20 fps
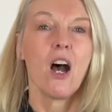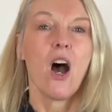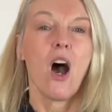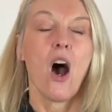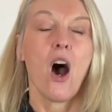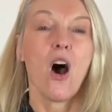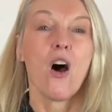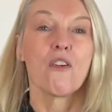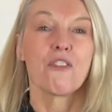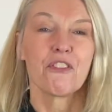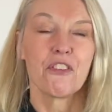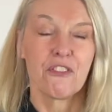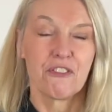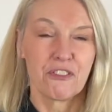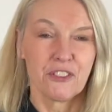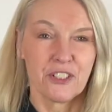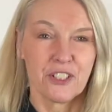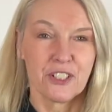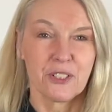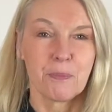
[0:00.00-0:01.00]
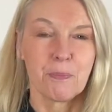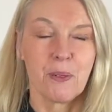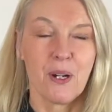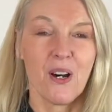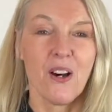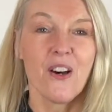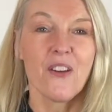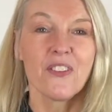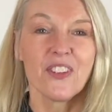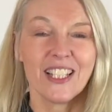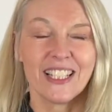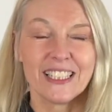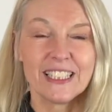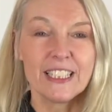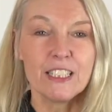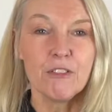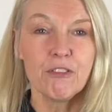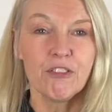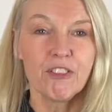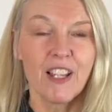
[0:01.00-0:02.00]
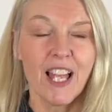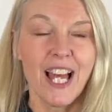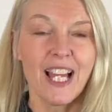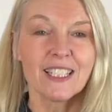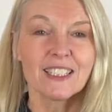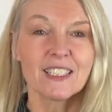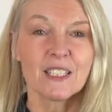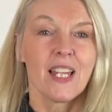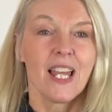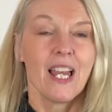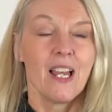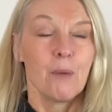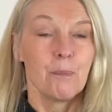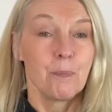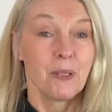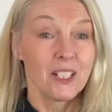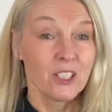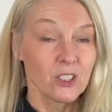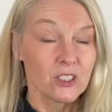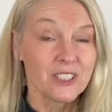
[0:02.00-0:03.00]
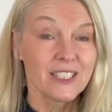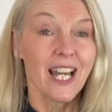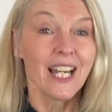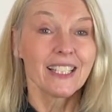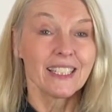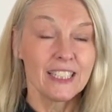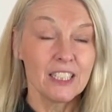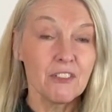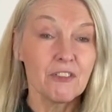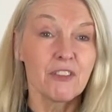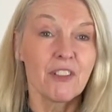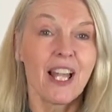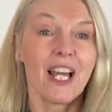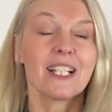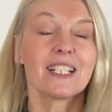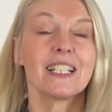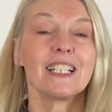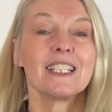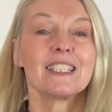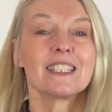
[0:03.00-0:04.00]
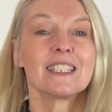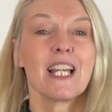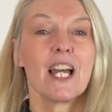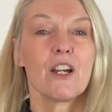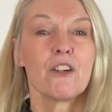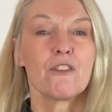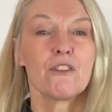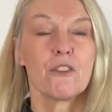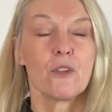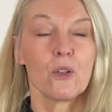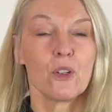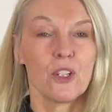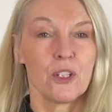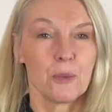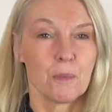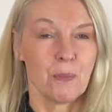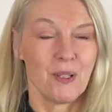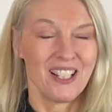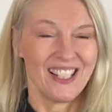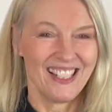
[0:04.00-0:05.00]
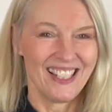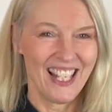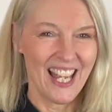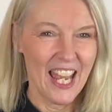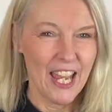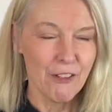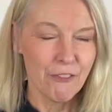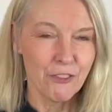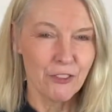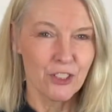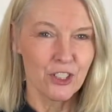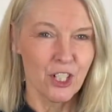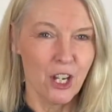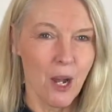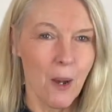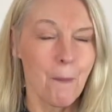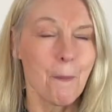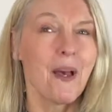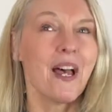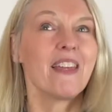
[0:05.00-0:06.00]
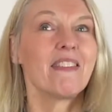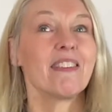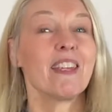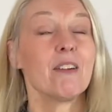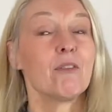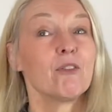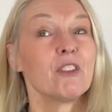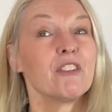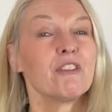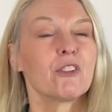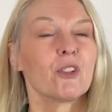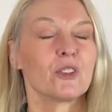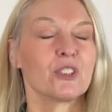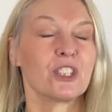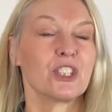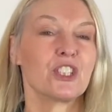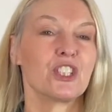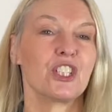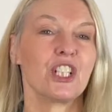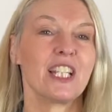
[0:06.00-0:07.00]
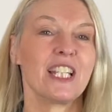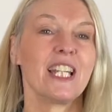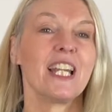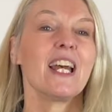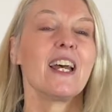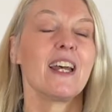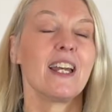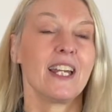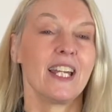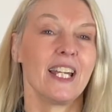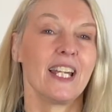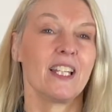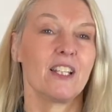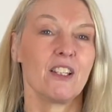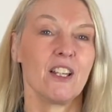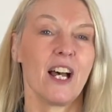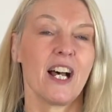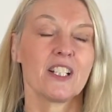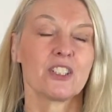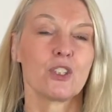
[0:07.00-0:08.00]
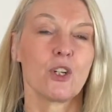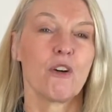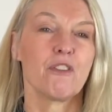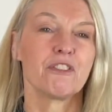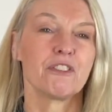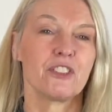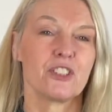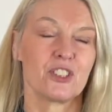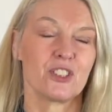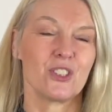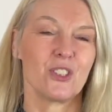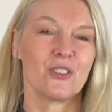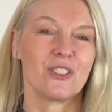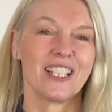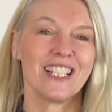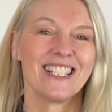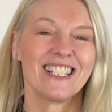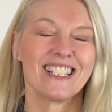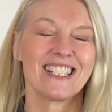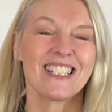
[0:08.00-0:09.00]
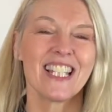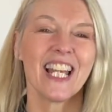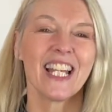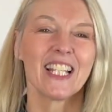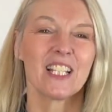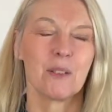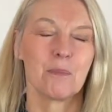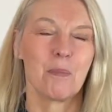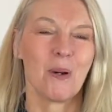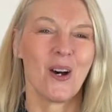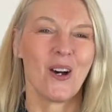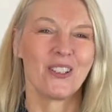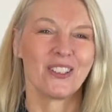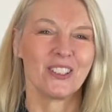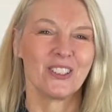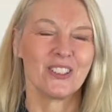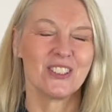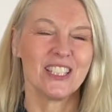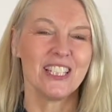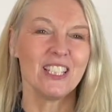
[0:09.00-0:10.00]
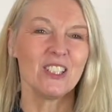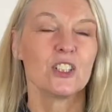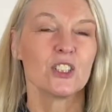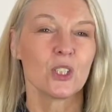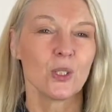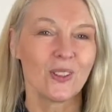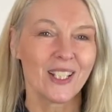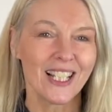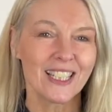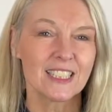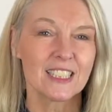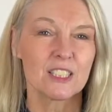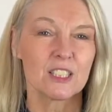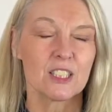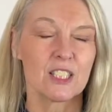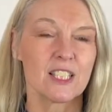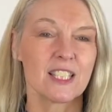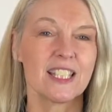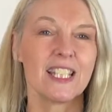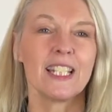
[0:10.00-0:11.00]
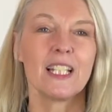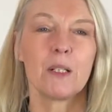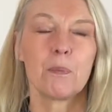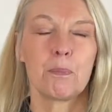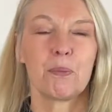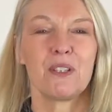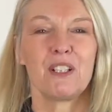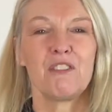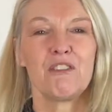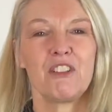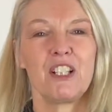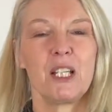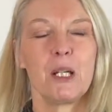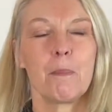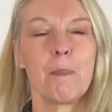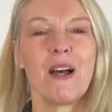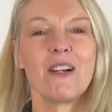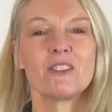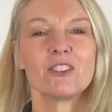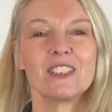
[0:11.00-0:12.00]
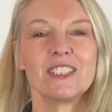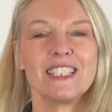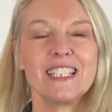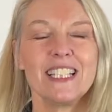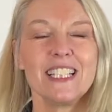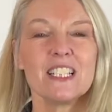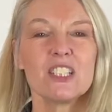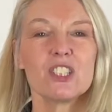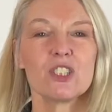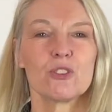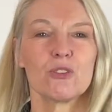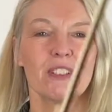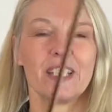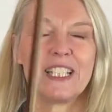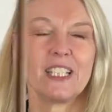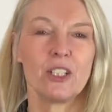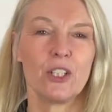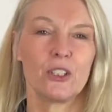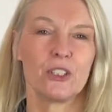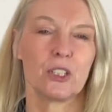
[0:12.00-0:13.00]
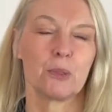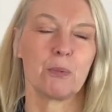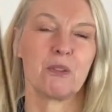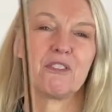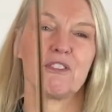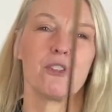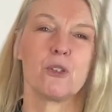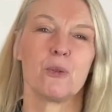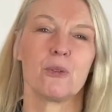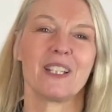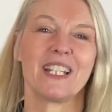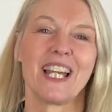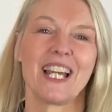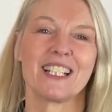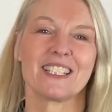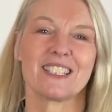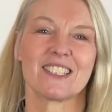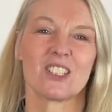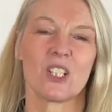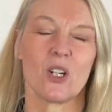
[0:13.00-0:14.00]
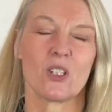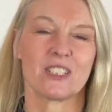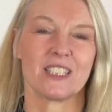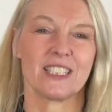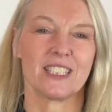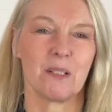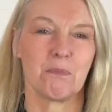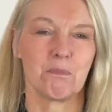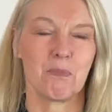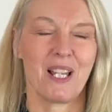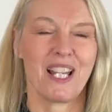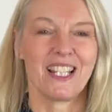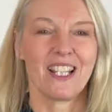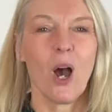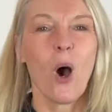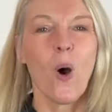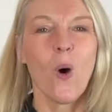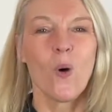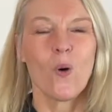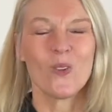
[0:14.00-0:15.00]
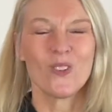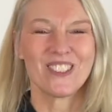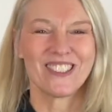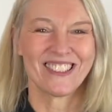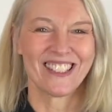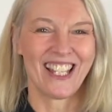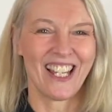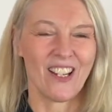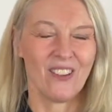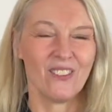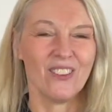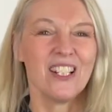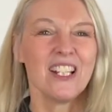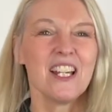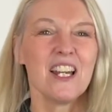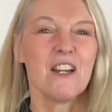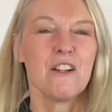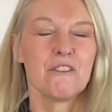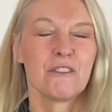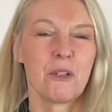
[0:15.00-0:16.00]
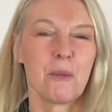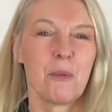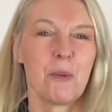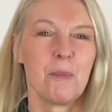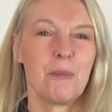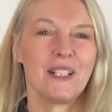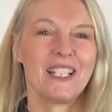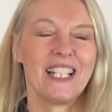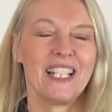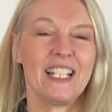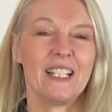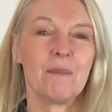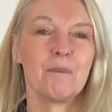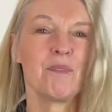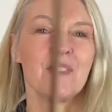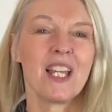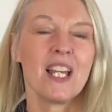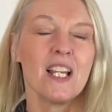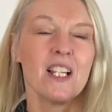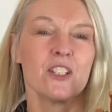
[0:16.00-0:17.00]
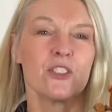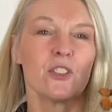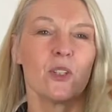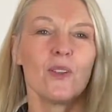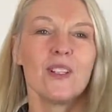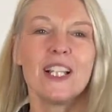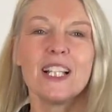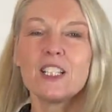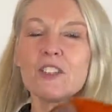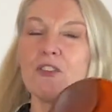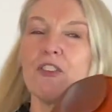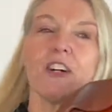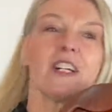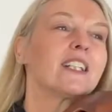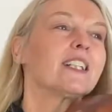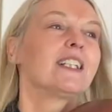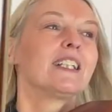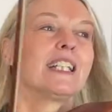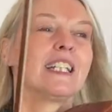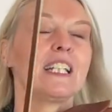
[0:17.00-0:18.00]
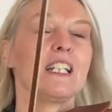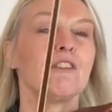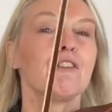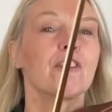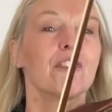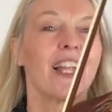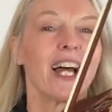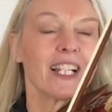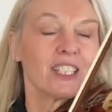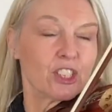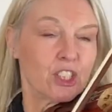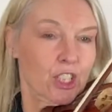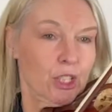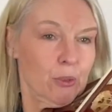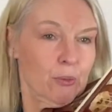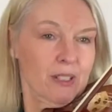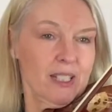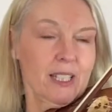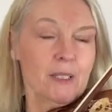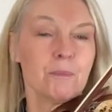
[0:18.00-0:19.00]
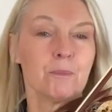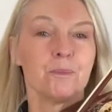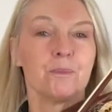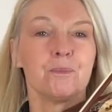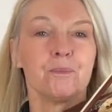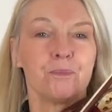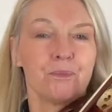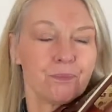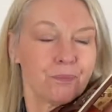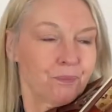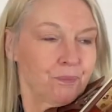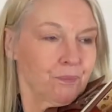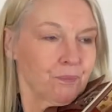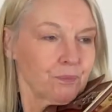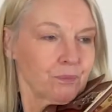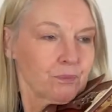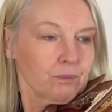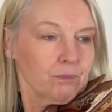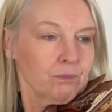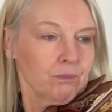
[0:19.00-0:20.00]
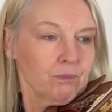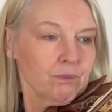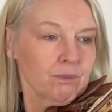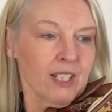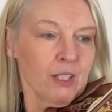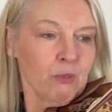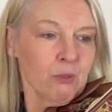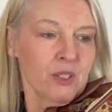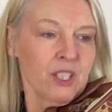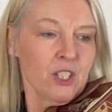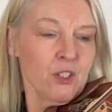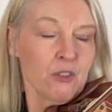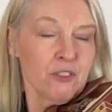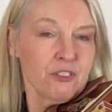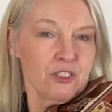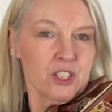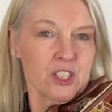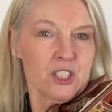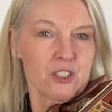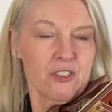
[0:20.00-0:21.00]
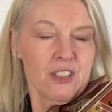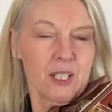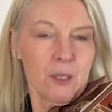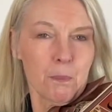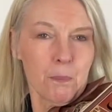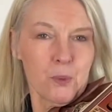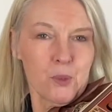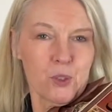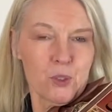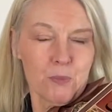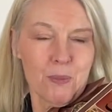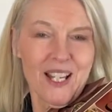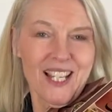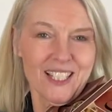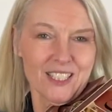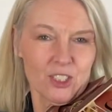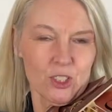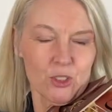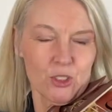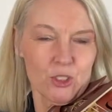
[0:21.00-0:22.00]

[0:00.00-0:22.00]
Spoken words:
of the first bar, the E flat, because that E flat is now followed by an F sharp and then we've got a G as our first note in the second bar, you see. So let's think briefly about these 3 notes before we get started and play the whole scale from the beginning. So let's find an E flat, shall we? With your first finger pulled back so it's